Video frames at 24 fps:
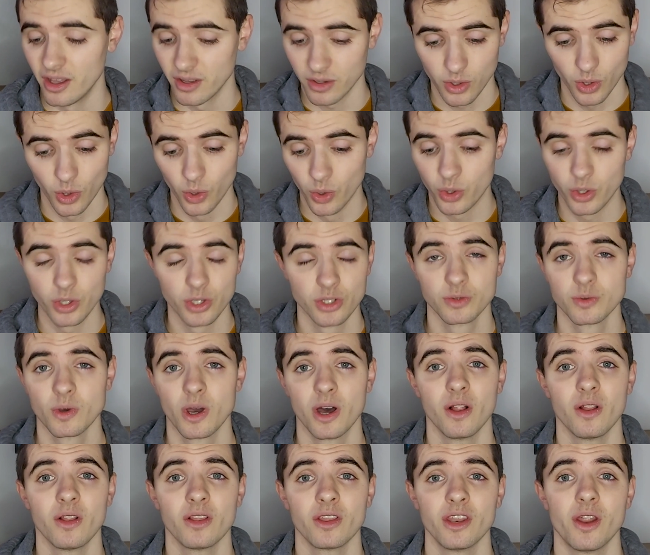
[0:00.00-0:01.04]
Cook as
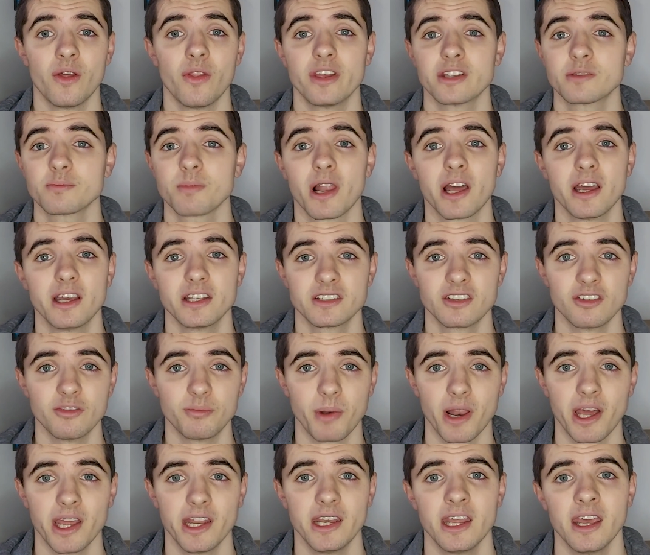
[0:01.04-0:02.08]
well. You know, there's players that
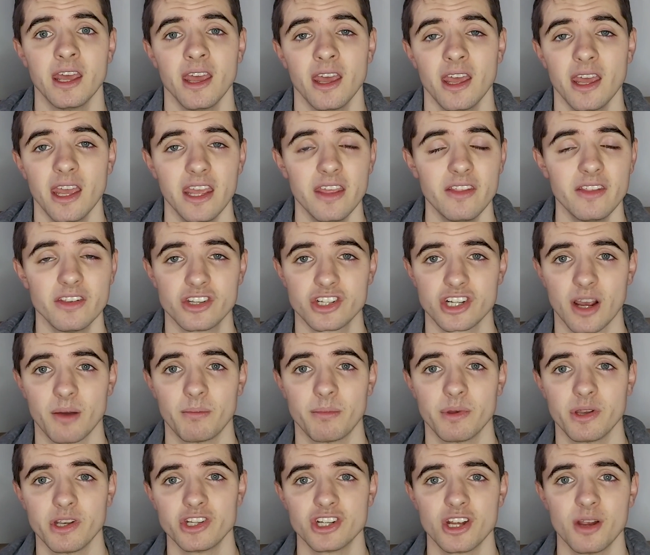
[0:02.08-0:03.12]
played in the
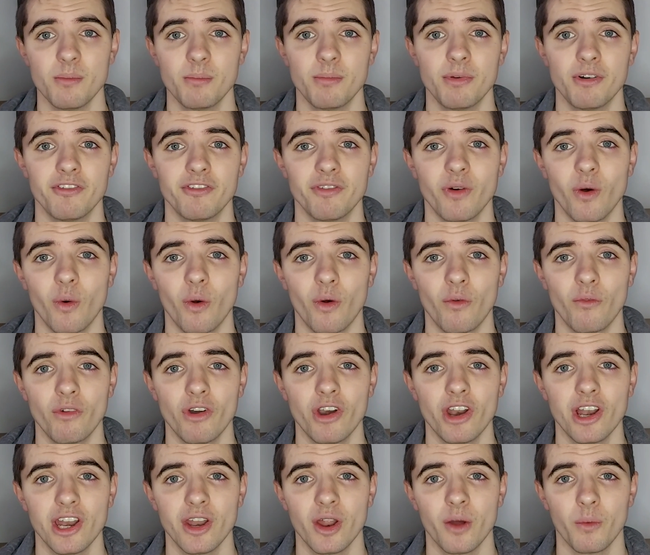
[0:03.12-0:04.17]
Championship before and
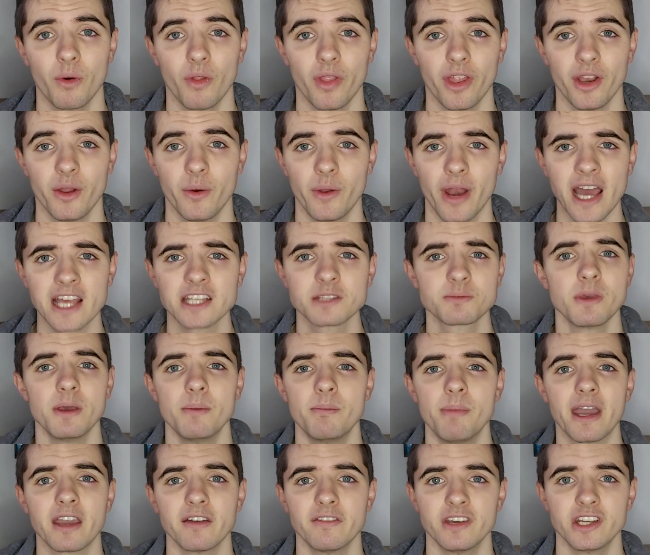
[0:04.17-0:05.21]
really know what they're doing.
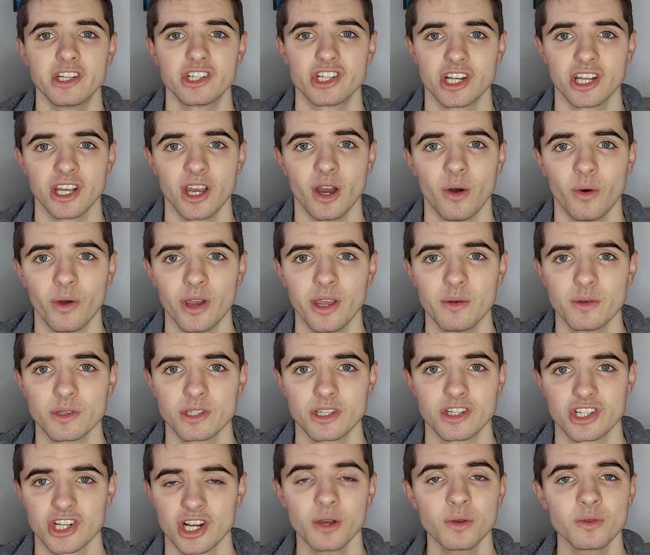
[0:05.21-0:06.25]
Asmir Begovic in goal, he was
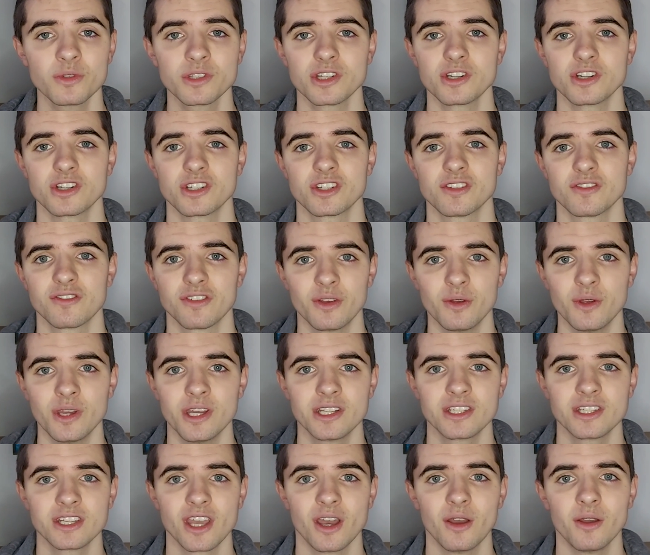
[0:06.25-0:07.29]
at Chelsea just a few
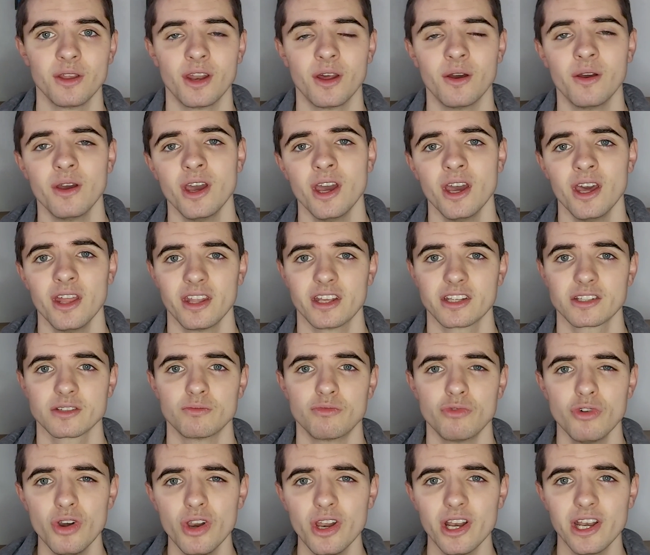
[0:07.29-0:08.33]
years ago. You know, there's
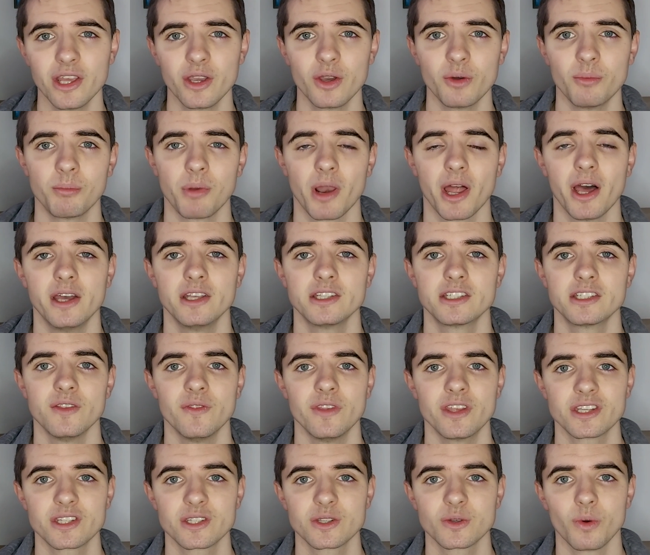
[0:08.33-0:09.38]
some really good players
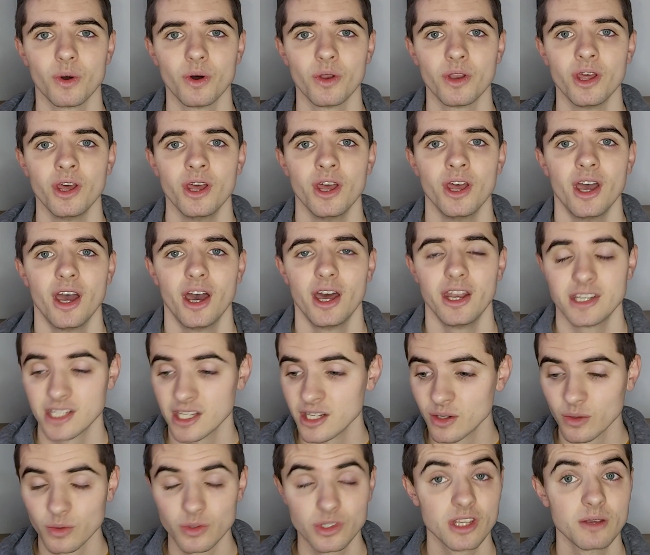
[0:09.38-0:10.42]
in this squad, and
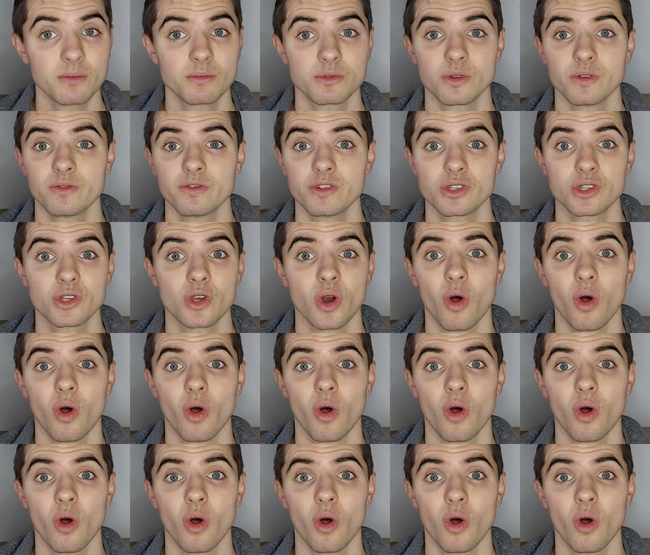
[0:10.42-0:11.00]
Tyndall seems to have just